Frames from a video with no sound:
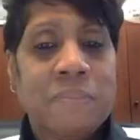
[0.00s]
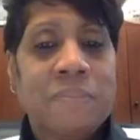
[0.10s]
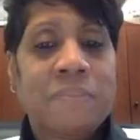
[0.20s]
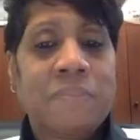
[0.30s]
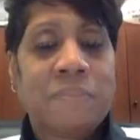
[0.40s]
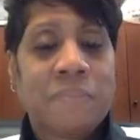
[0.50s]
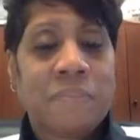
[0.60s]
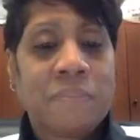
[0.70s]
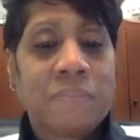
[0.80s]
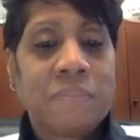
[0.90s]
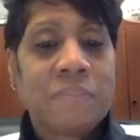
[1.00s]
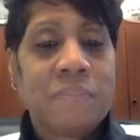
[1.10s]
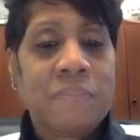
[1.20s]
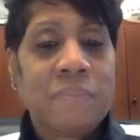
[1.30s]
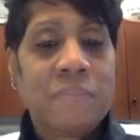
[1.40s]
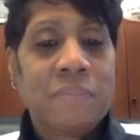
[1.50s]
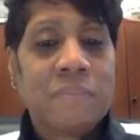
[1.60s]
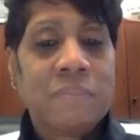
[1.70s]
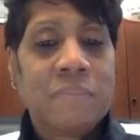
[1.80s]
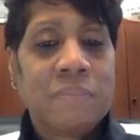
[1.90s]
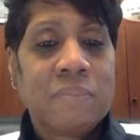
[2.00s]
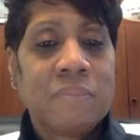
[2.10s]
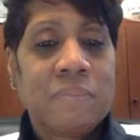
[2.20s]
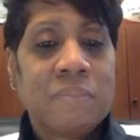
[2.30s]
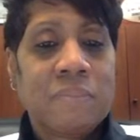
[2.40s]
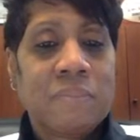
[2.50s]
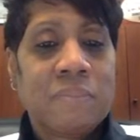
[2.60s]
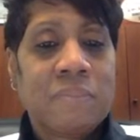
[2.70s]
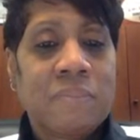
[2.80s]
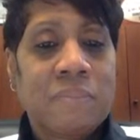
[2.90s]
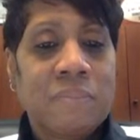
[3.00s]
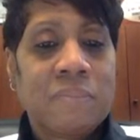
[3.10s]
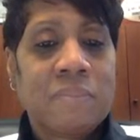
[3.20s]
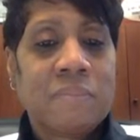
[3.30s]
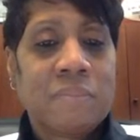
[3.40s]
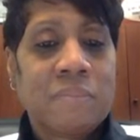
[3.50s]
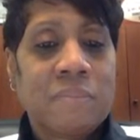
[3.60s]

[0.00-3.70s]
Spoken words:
[no speech]